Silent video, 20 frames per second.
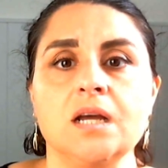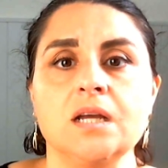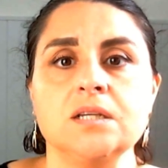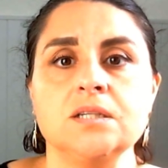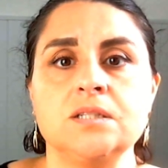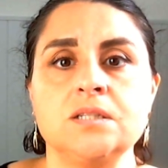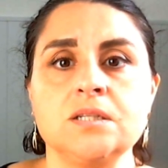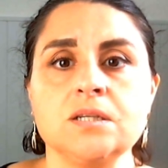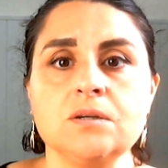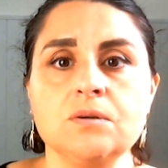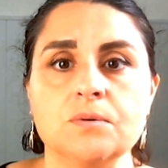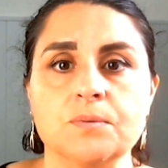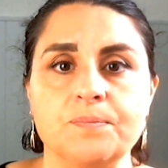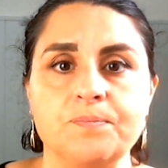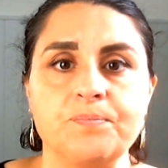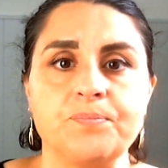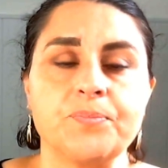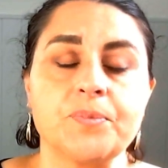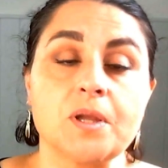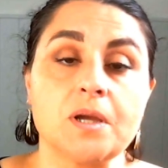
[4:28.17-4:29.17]
So,
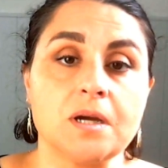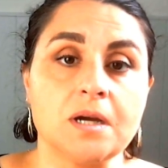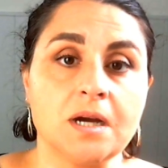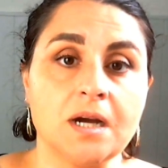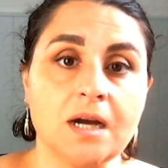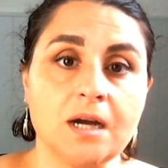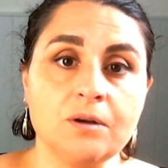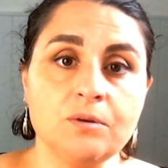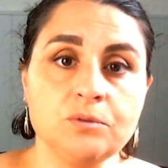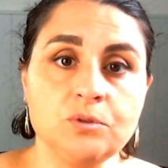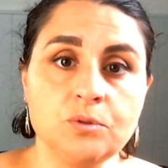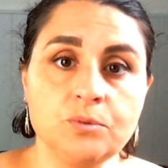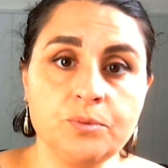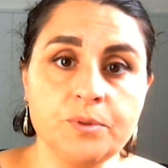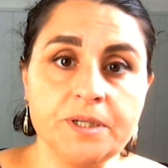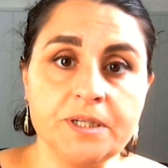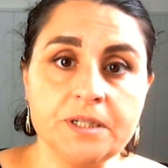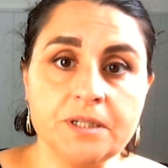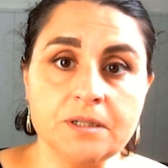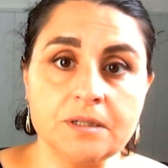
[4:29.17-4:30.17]
how do
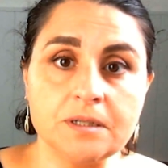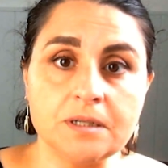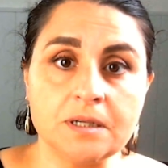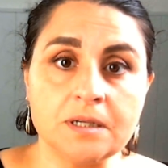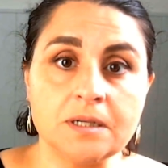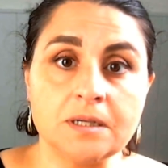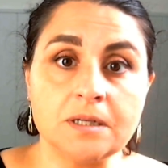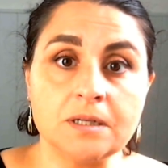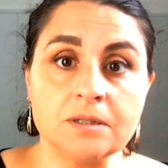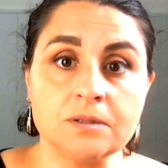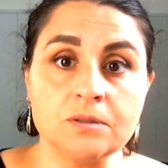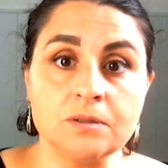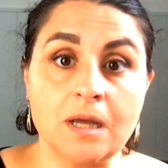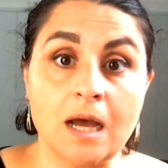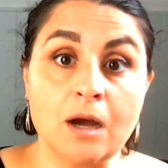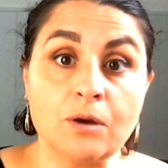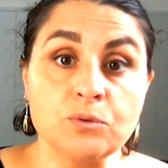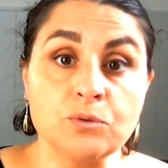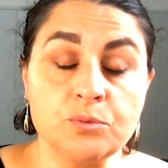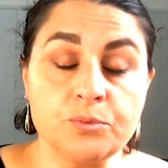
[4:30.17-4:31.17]
we
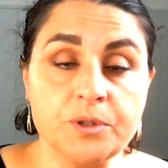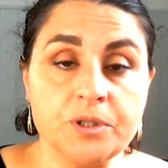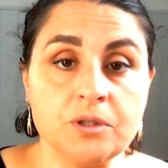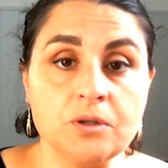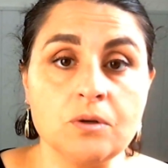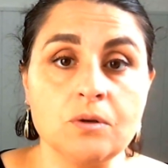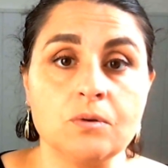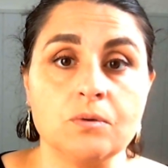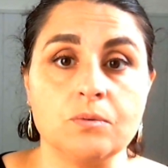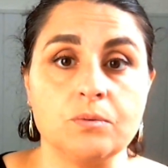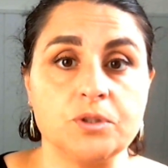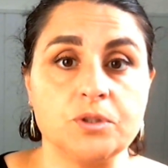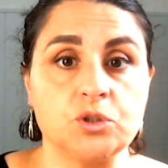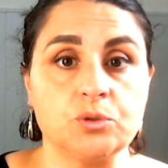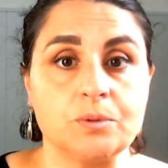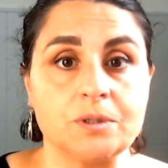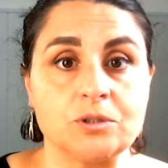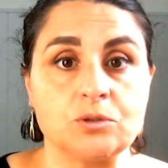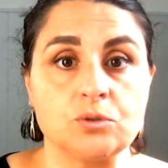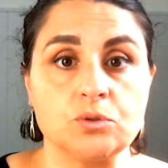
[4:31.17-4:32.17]
know
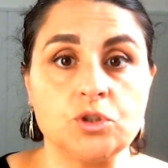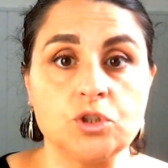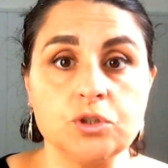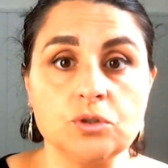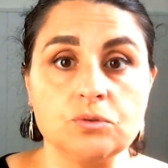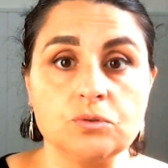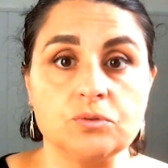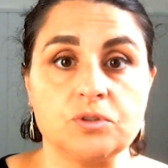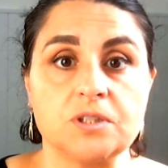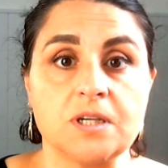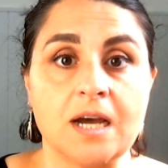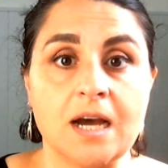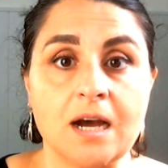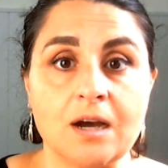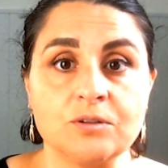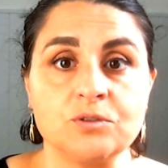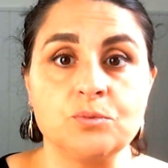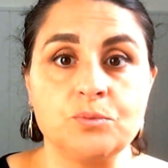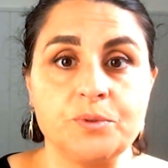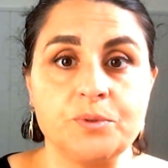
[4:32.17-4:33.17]
which one to choose?
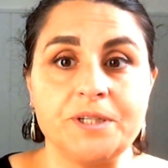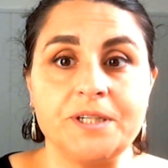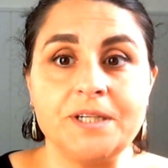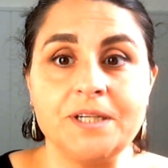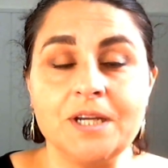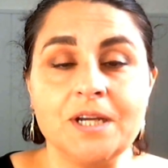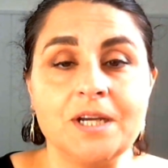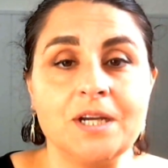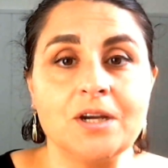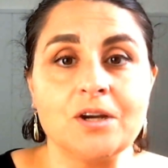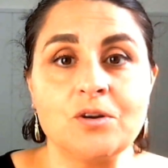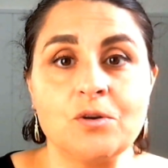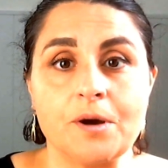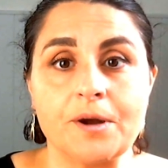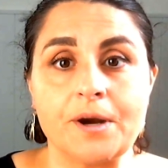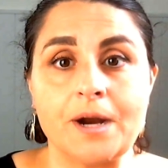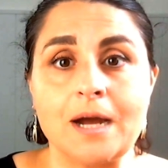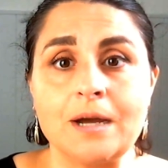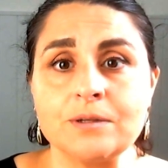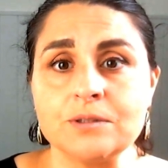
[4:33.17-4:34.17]
How do we go
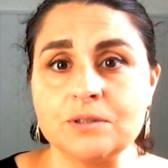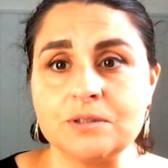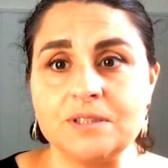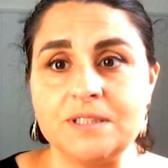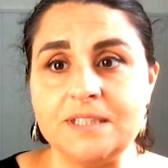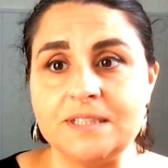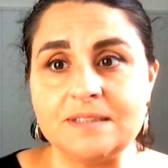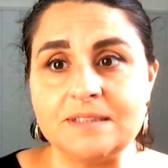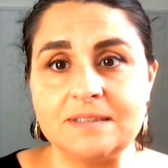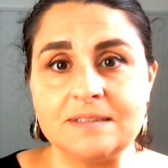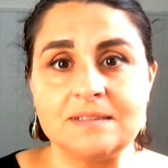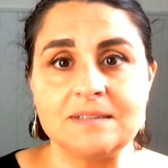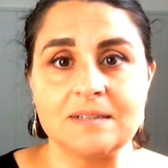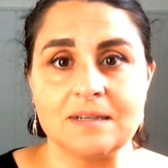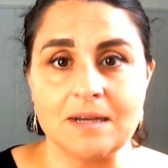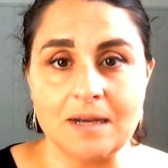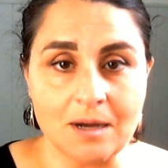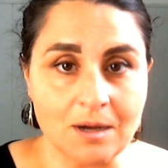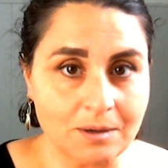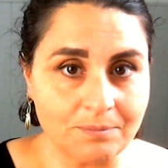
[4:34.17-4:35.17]
around this
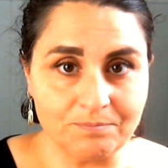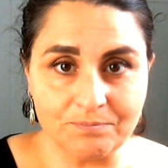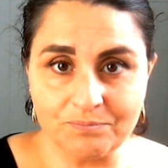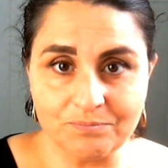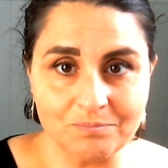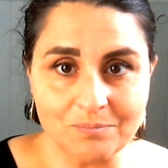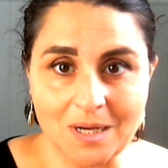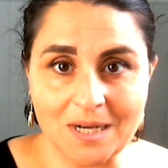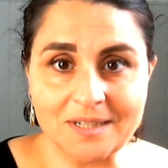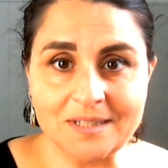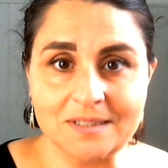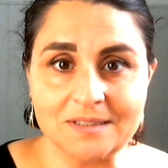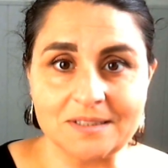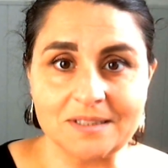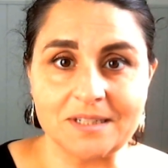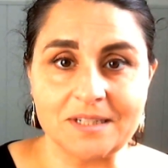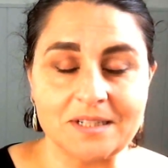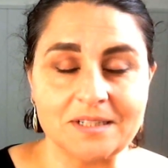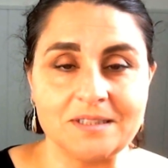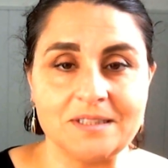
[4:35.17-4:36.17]

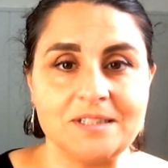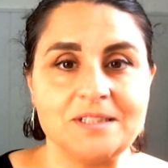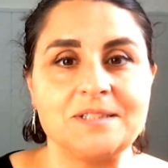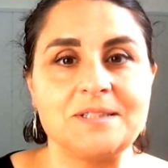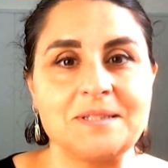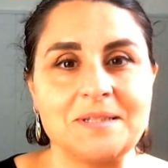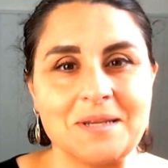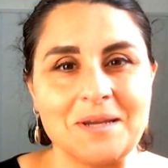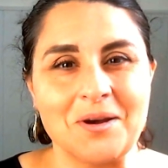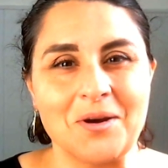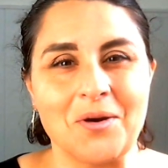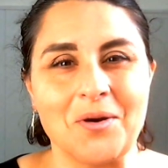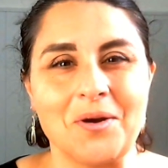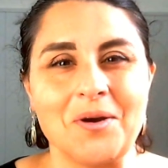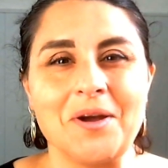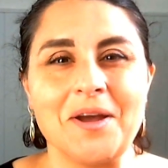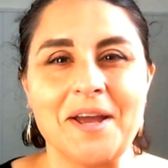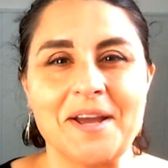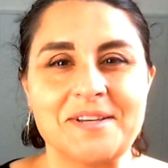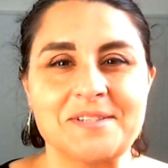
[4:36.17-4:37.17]
marketing and this
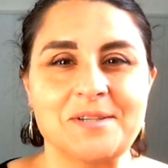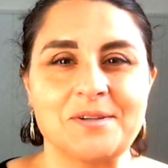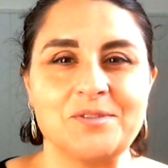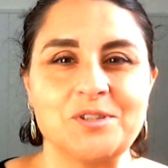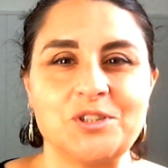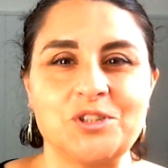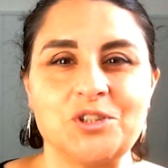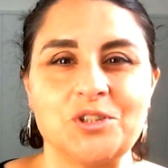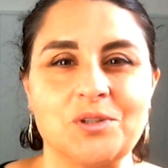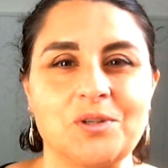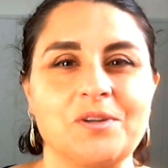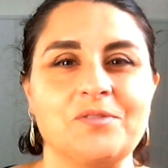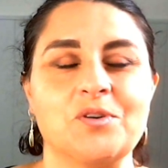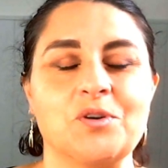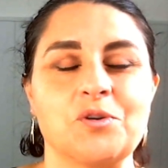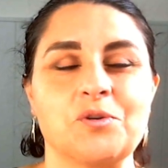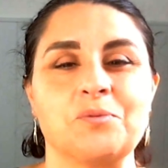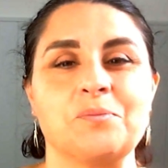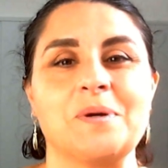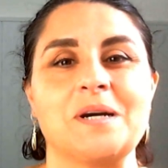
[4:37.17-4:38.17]
extra virgin olive
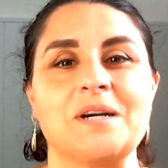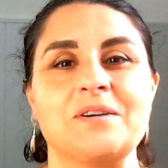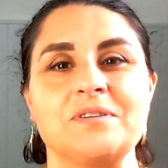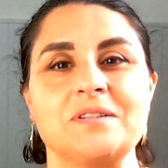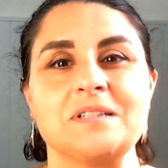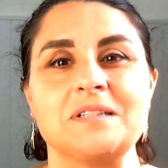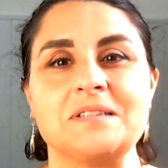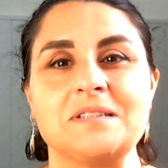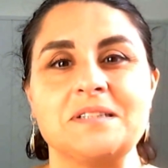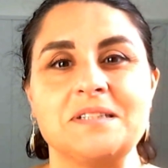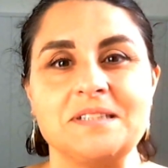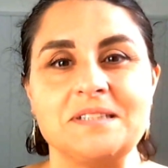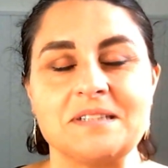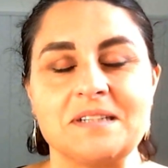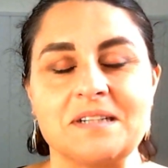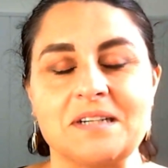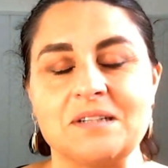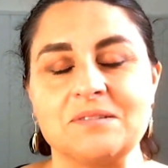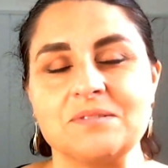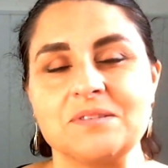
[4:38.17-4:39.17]
oil mafia that there is
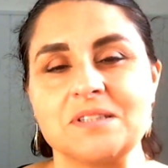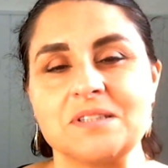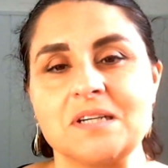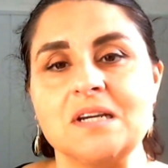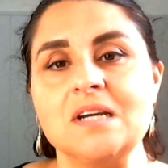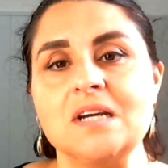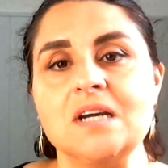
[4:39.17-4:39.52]
around?